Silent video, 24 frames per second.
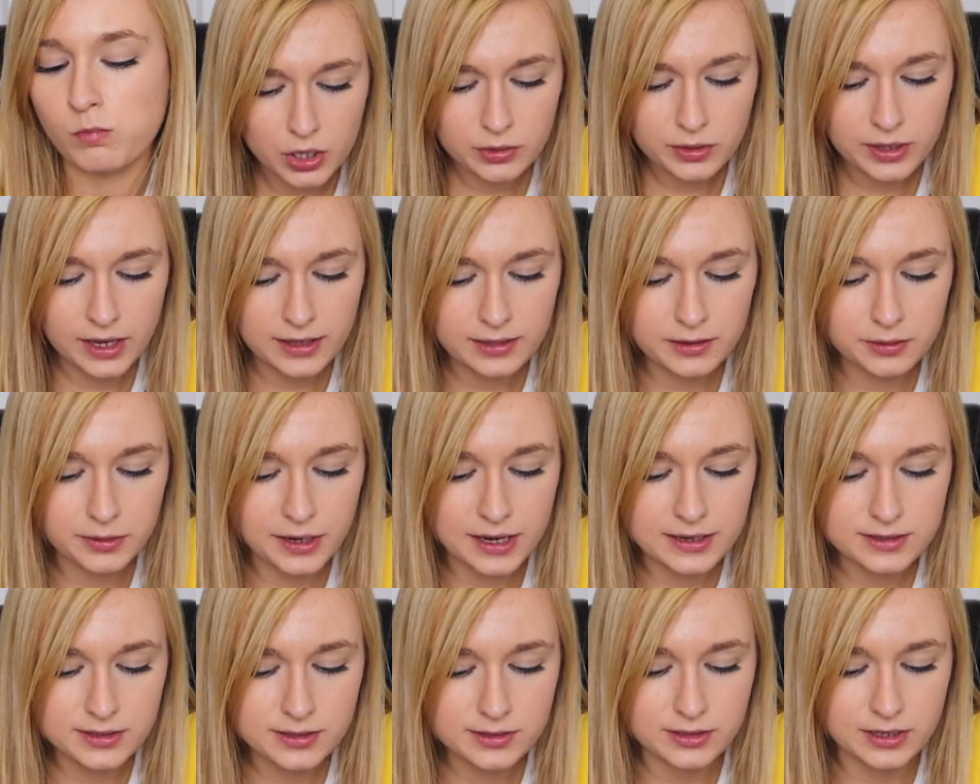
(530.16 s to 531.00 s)
Okay, the
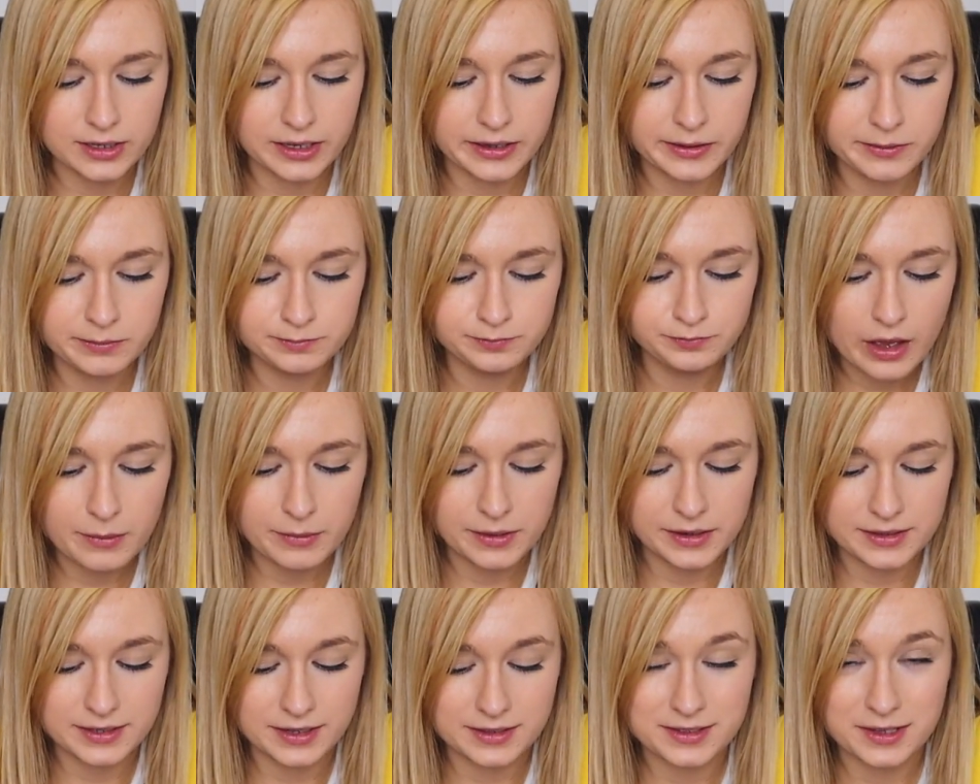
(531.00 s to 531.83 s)
rice is good. I
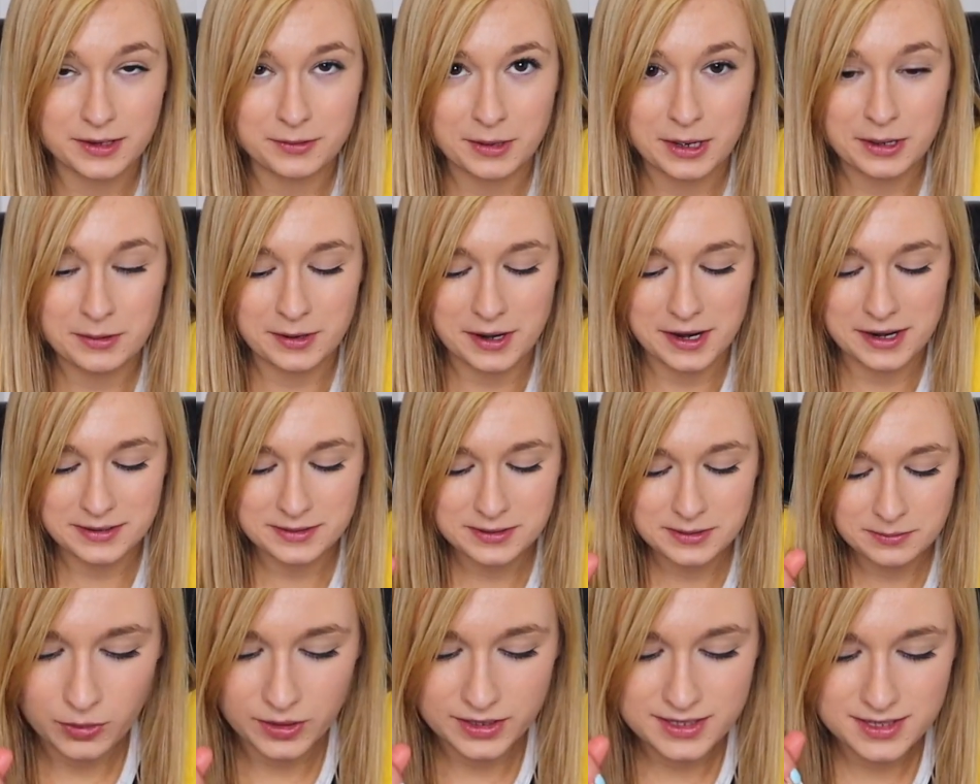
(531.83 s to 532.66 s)
mean, it tastes like white
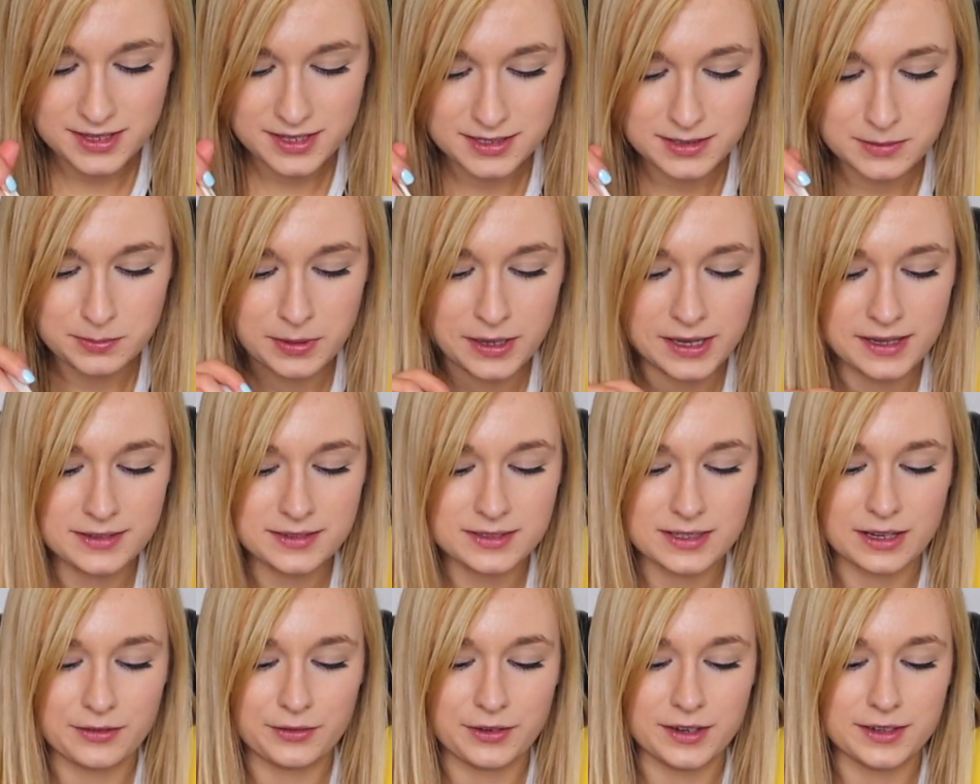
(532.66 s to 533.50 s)
rice. What's this pink
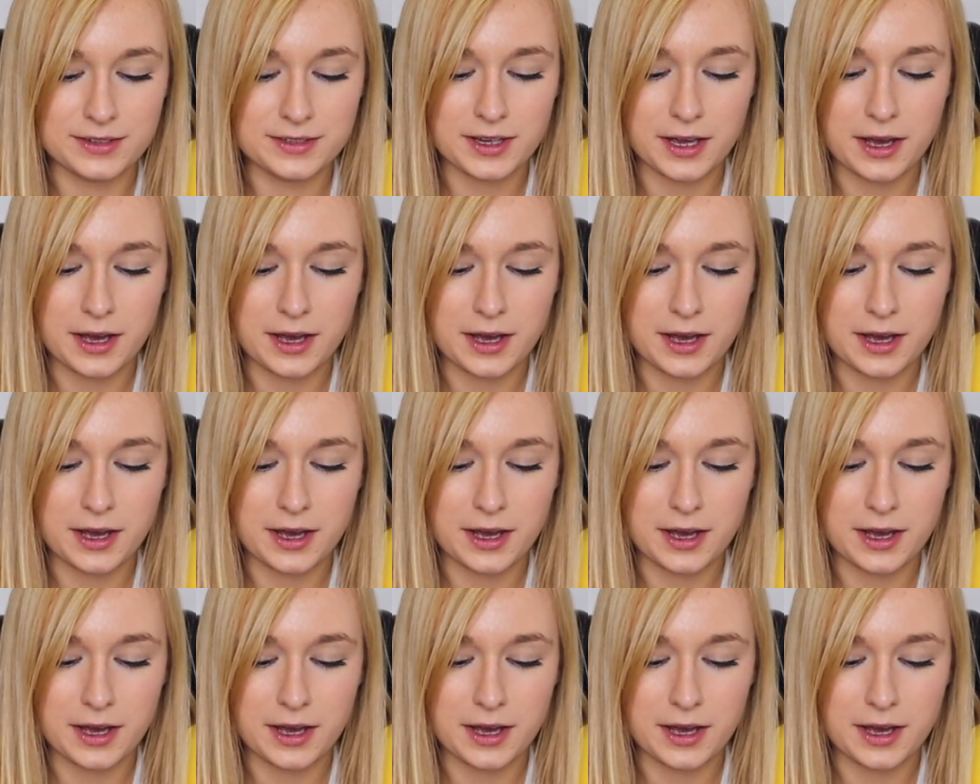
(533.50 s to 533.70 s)
stuff on